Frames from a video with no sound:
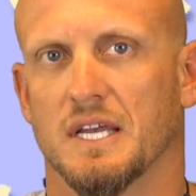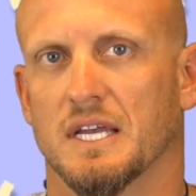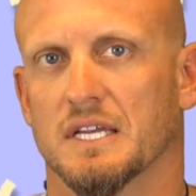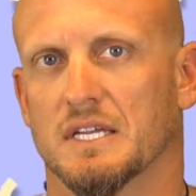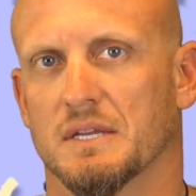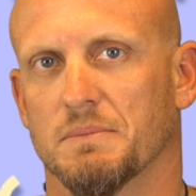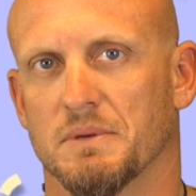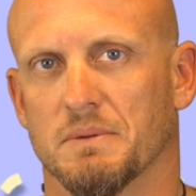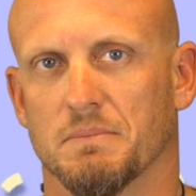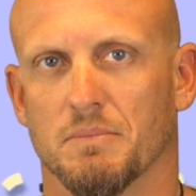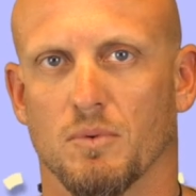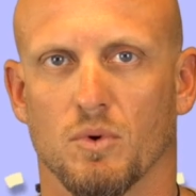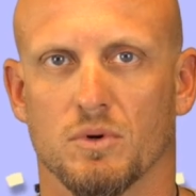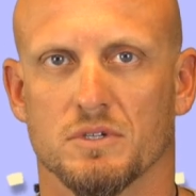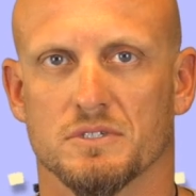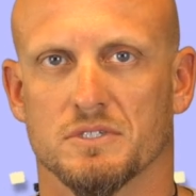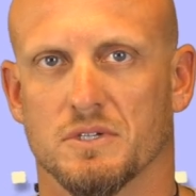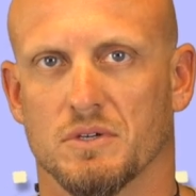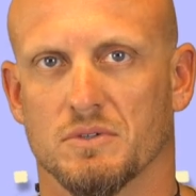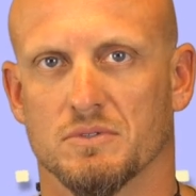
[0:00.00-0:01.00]
It could be
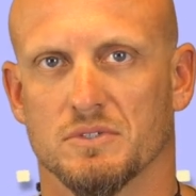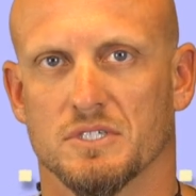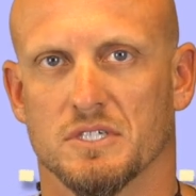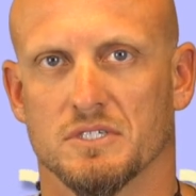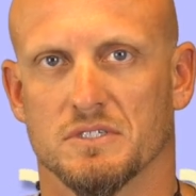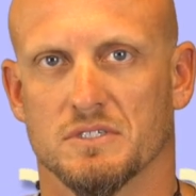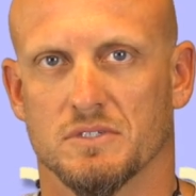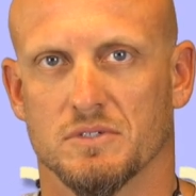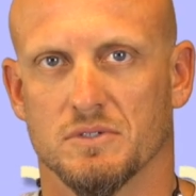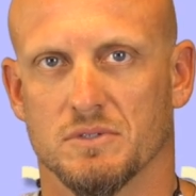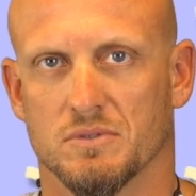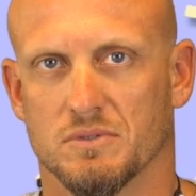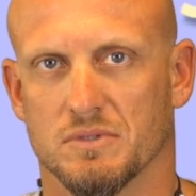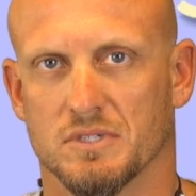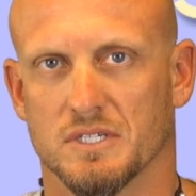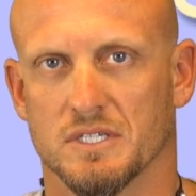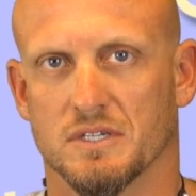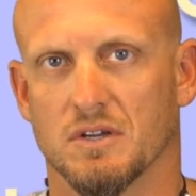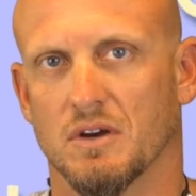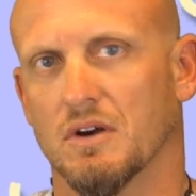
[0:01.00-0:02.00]
more so just to
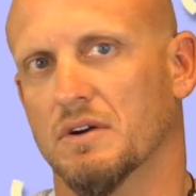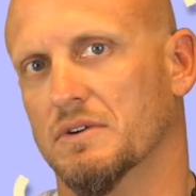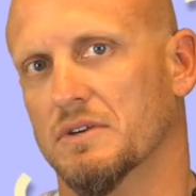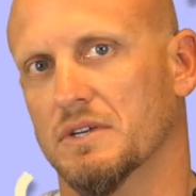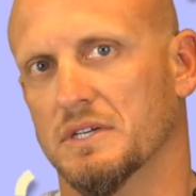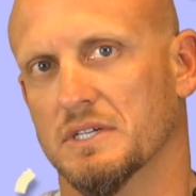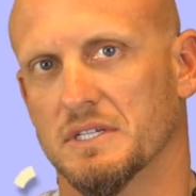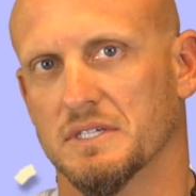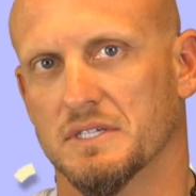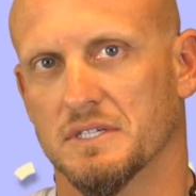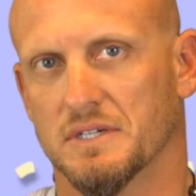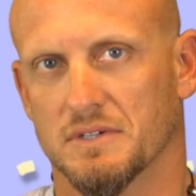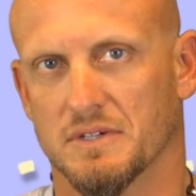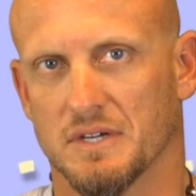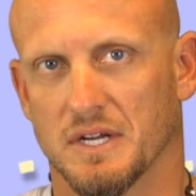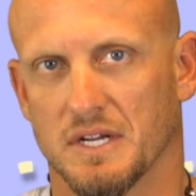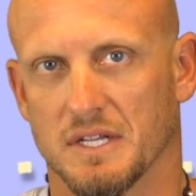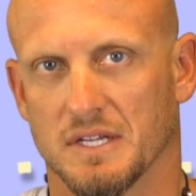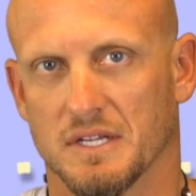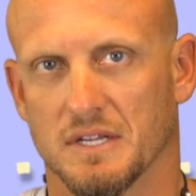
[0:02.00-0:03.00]
the concrete
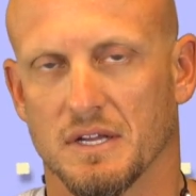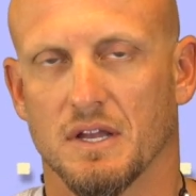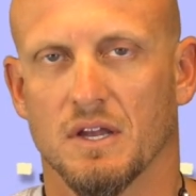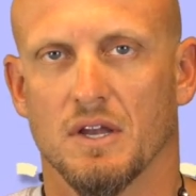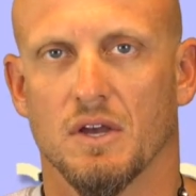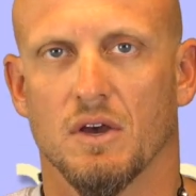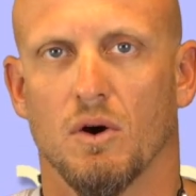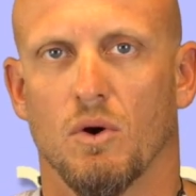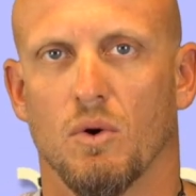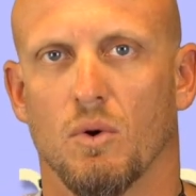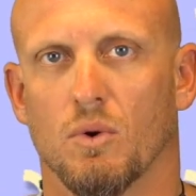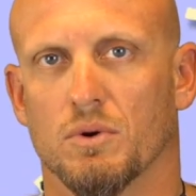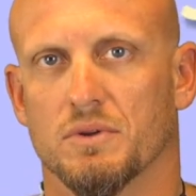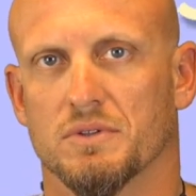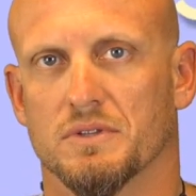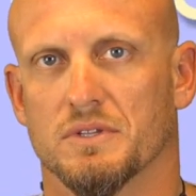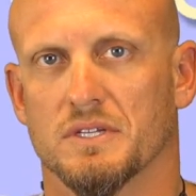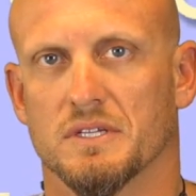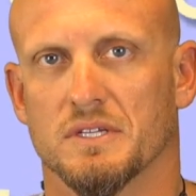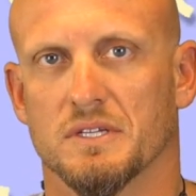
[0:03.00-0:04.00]
deteriorating
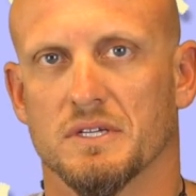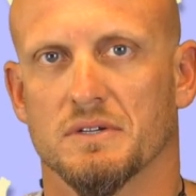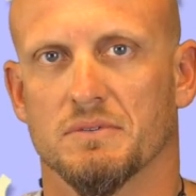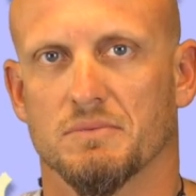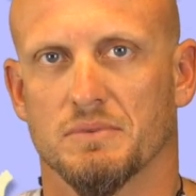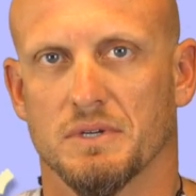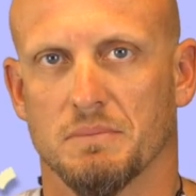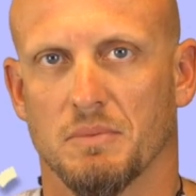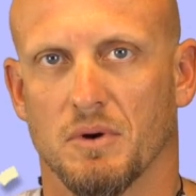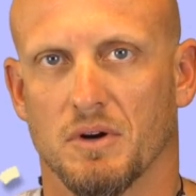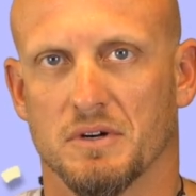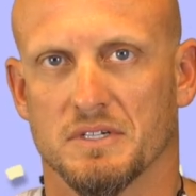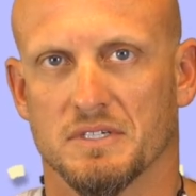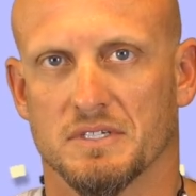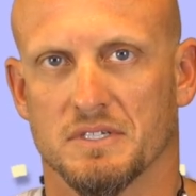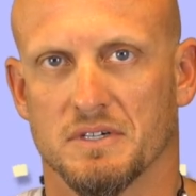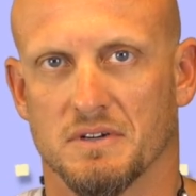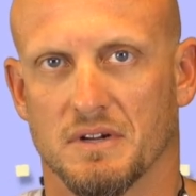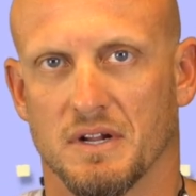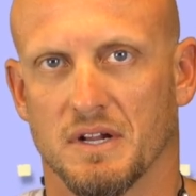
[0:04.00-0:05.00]
or the rebar
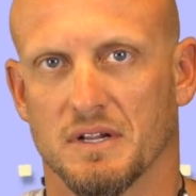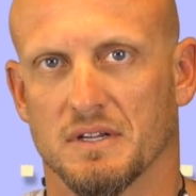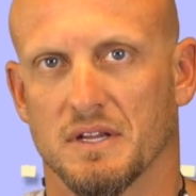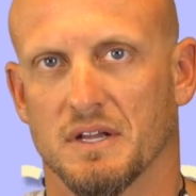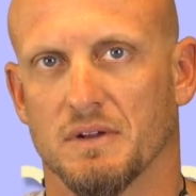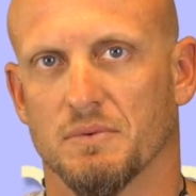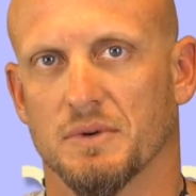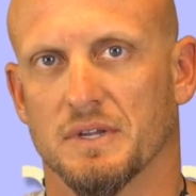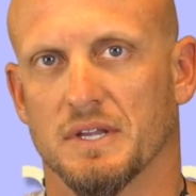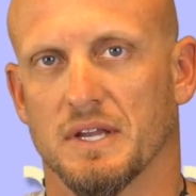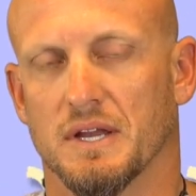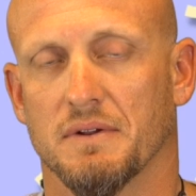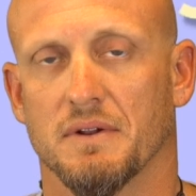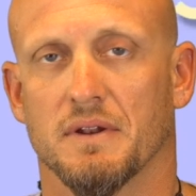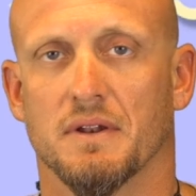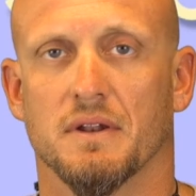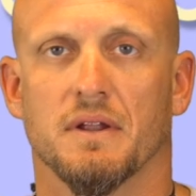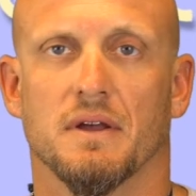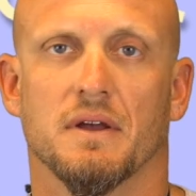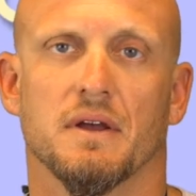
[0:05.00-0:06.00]
deteriorating, and we
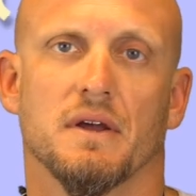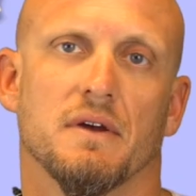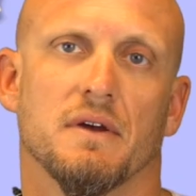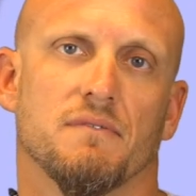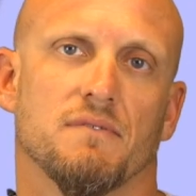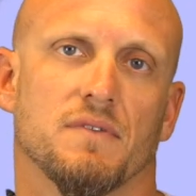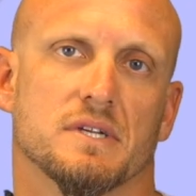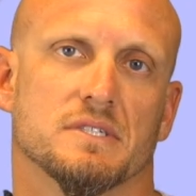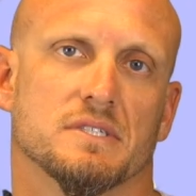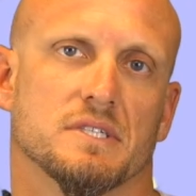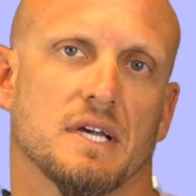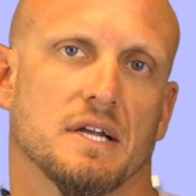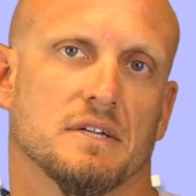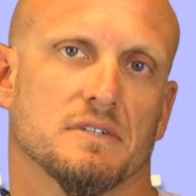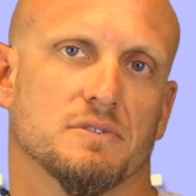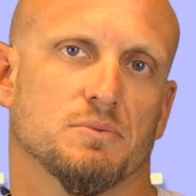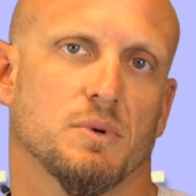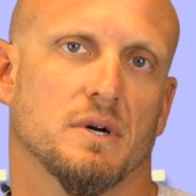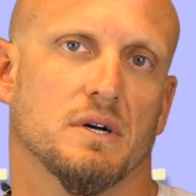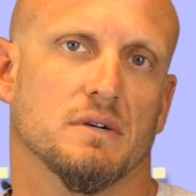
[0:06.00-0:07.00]
can fix
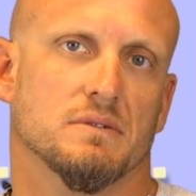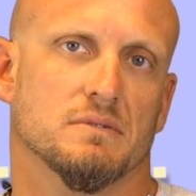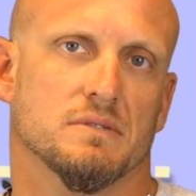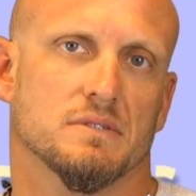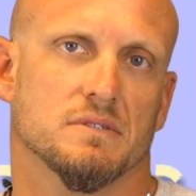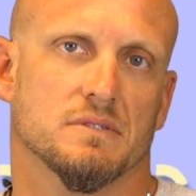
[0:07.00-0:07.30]
that as well.